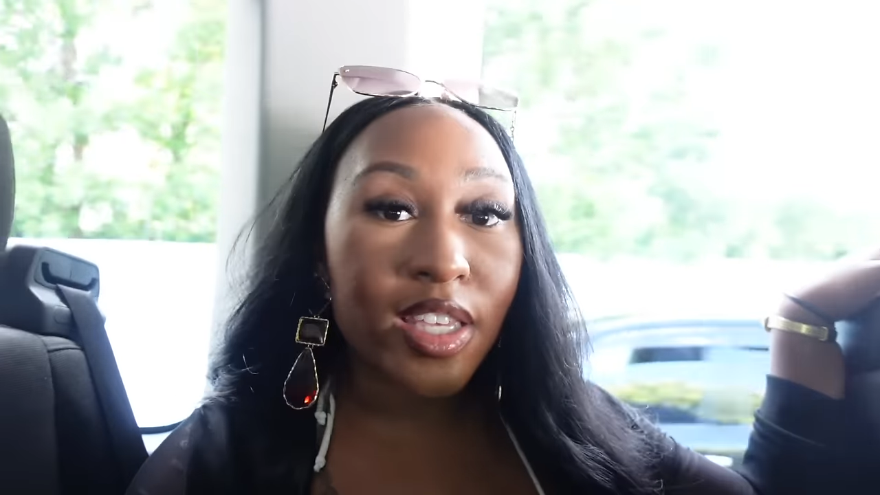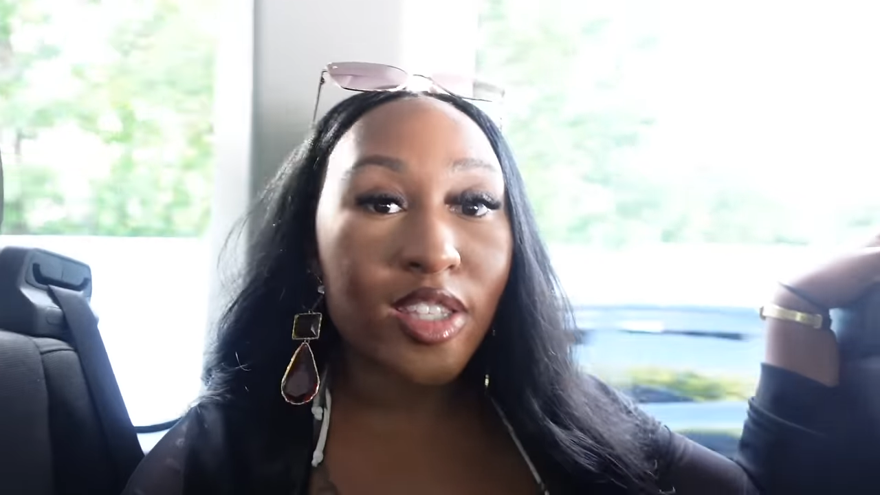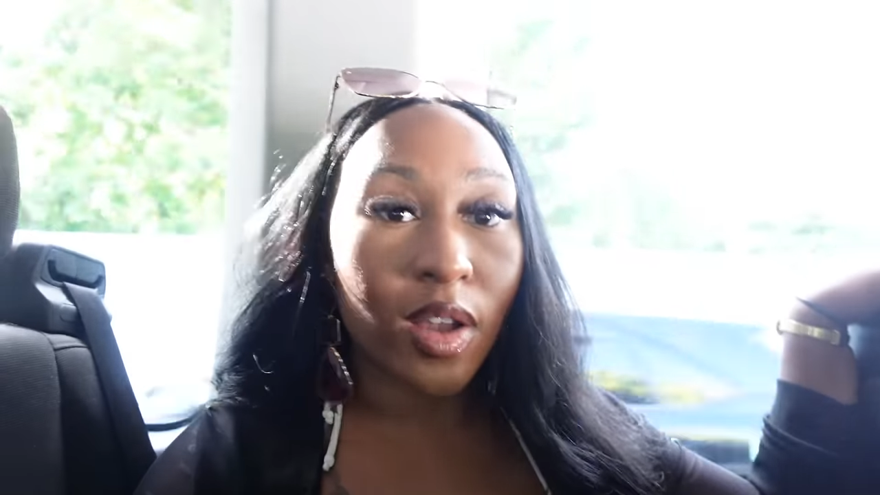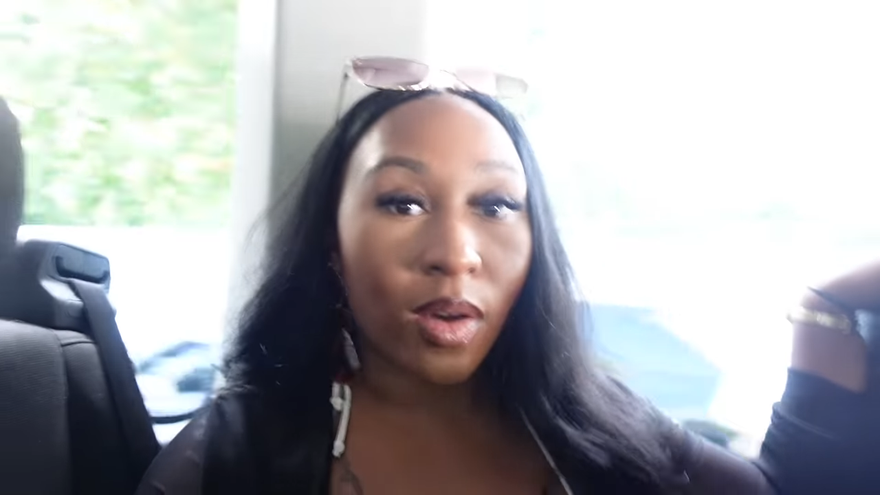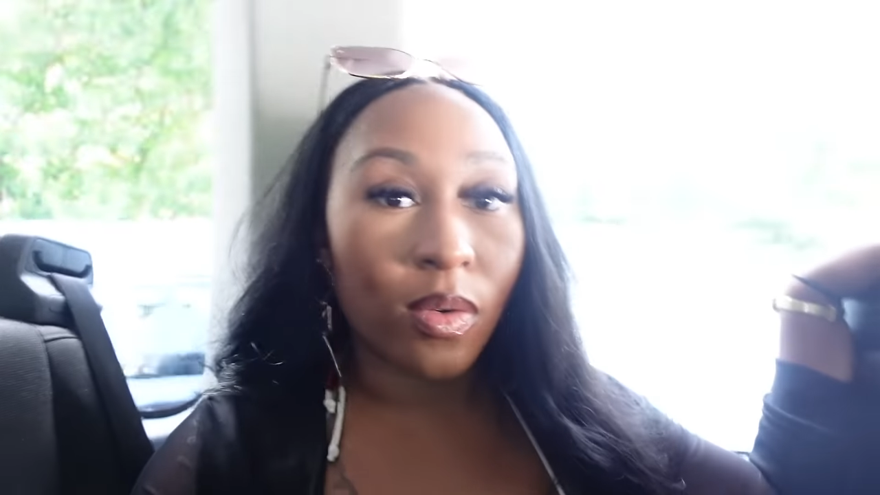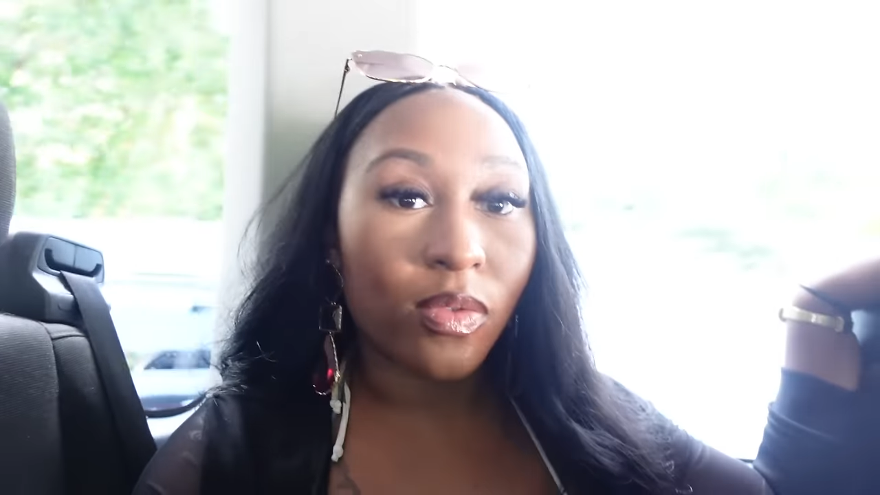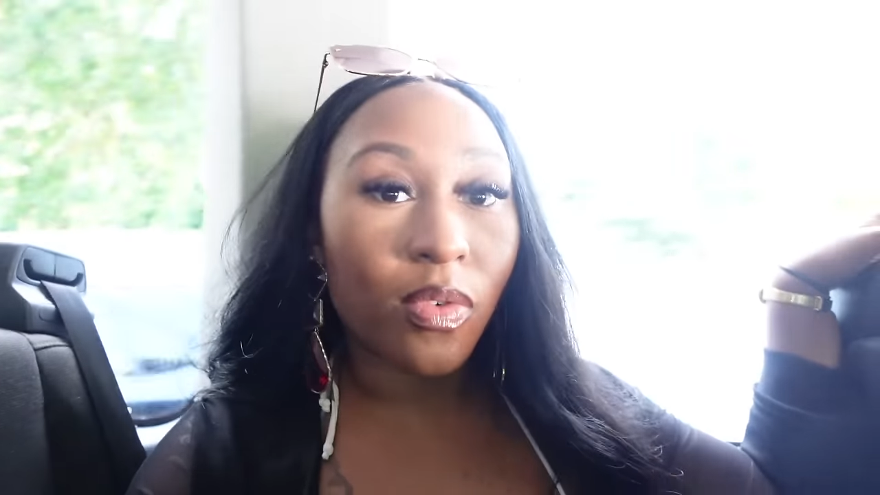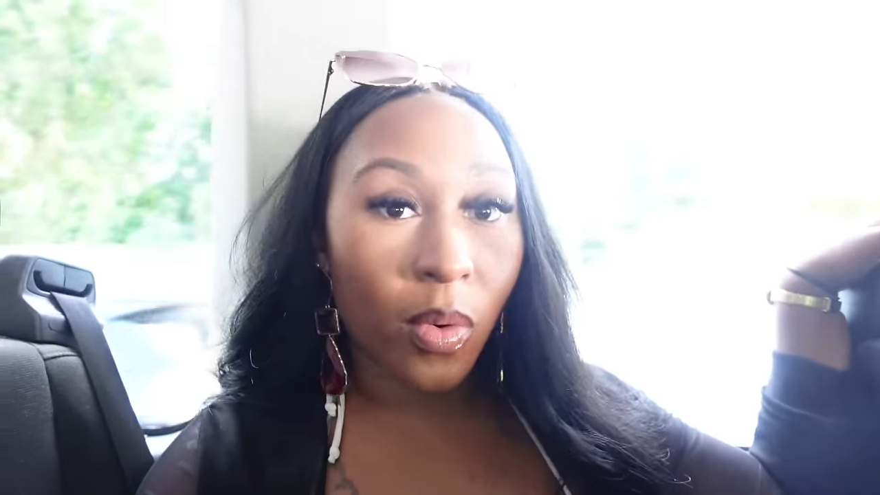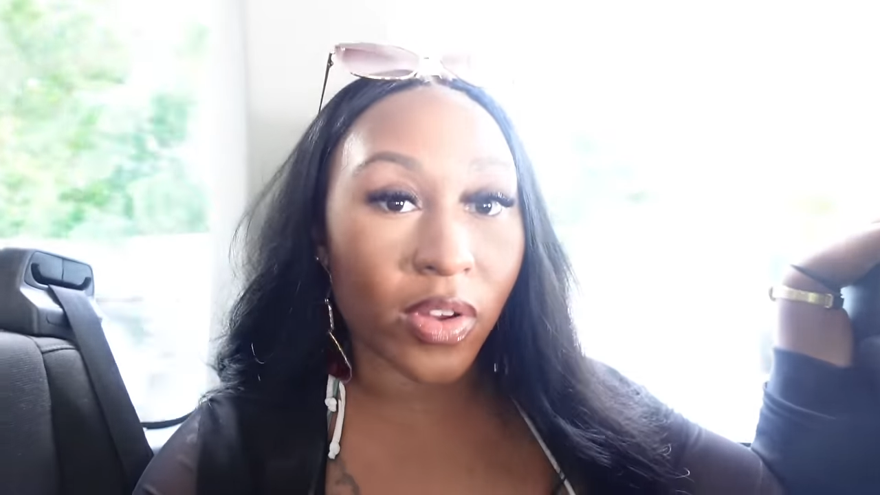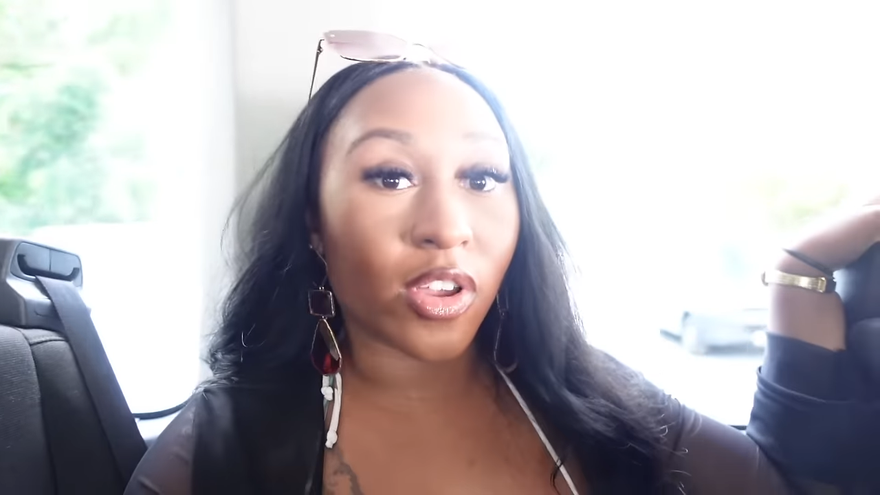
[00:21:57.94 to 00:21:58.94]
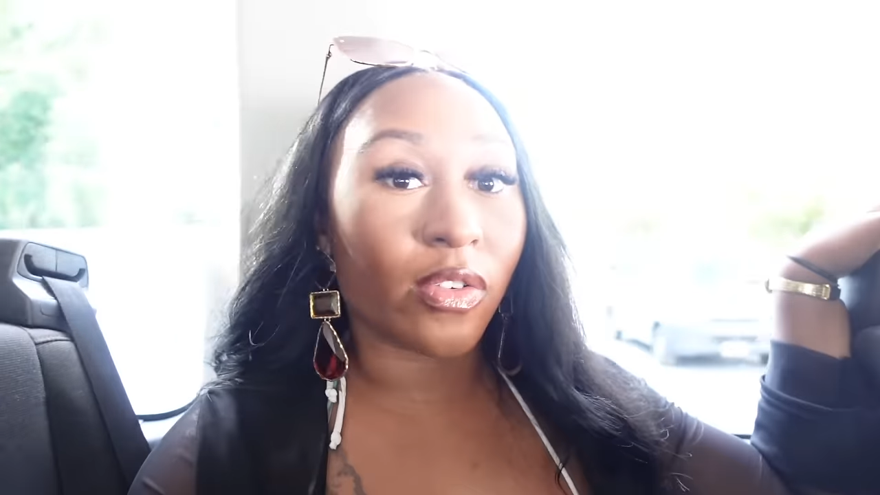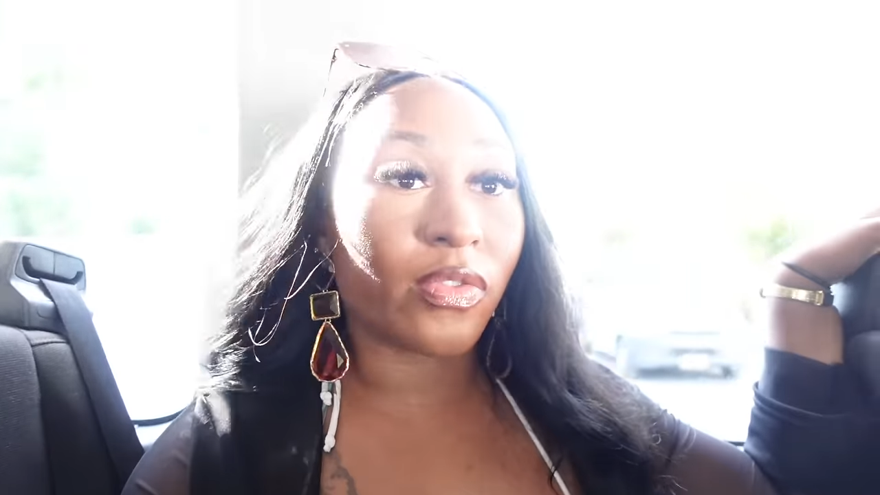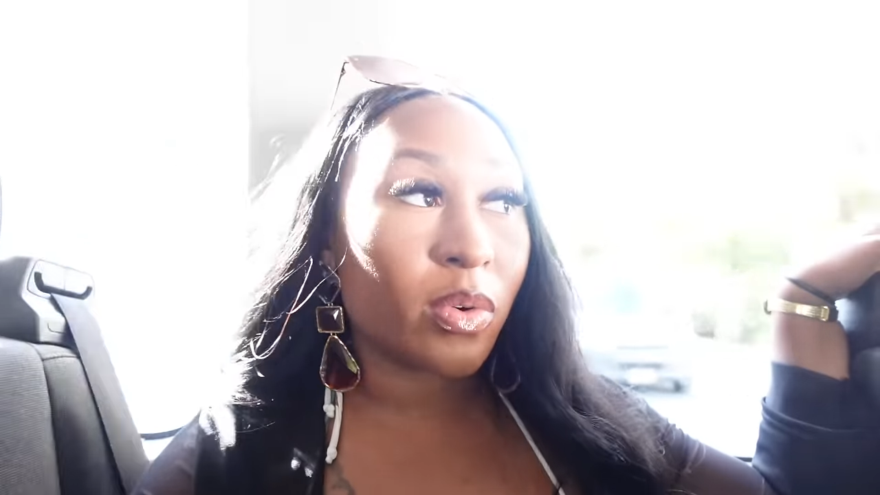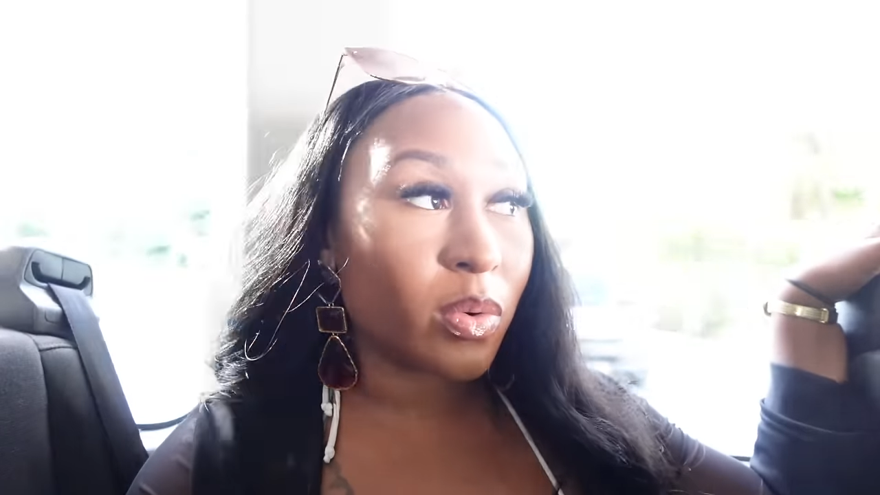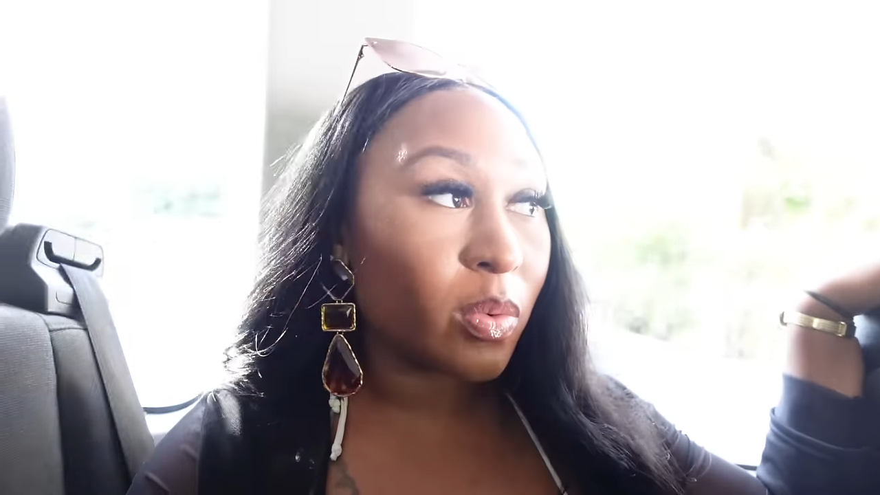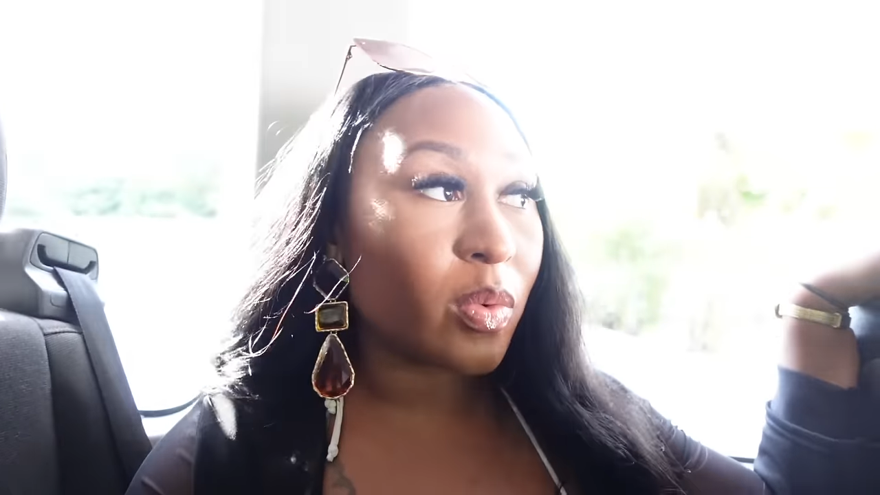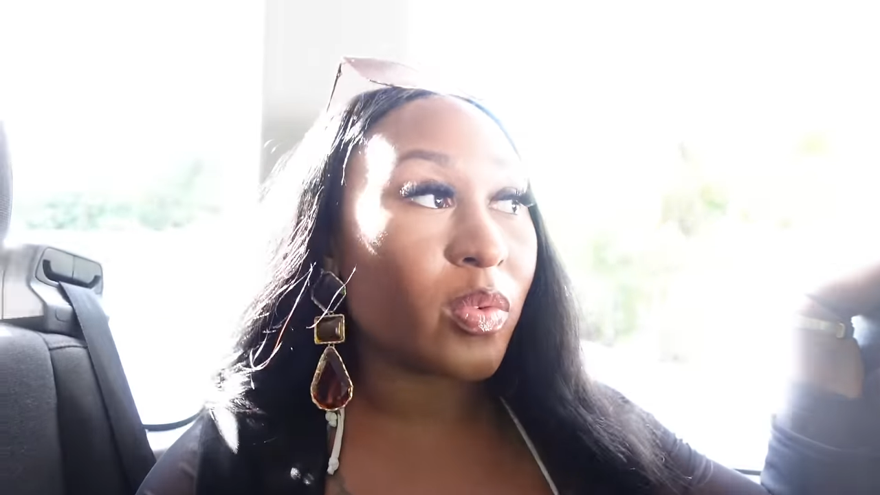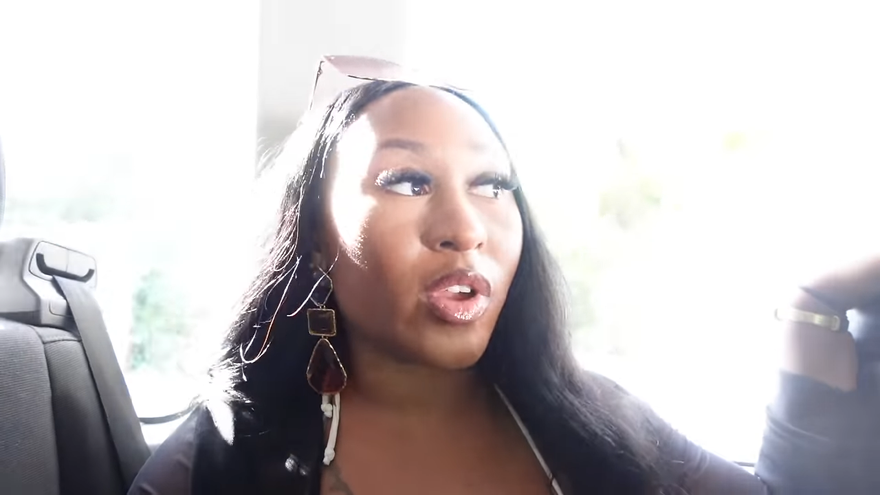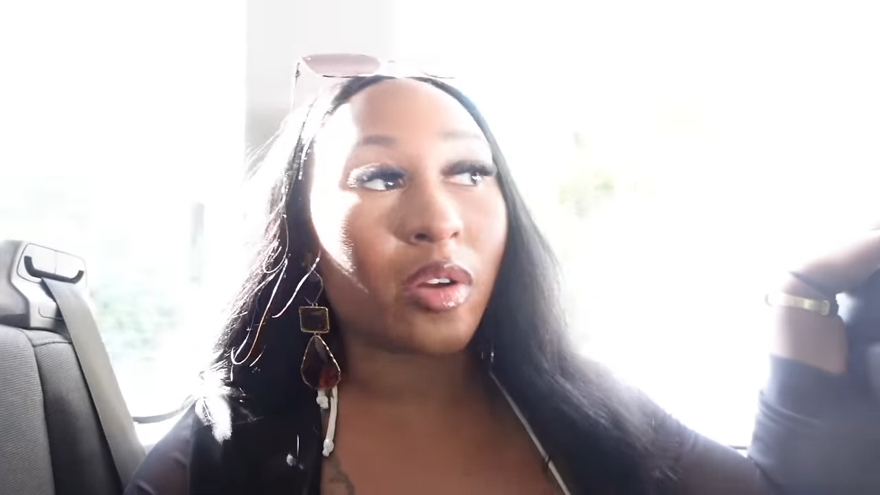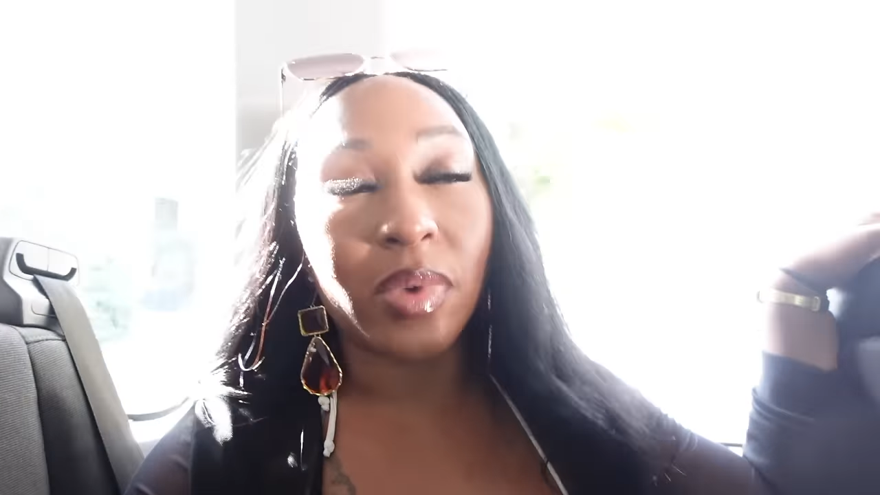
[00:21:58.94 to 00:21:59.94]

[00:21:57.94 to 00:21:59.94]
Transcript: is known for their food, their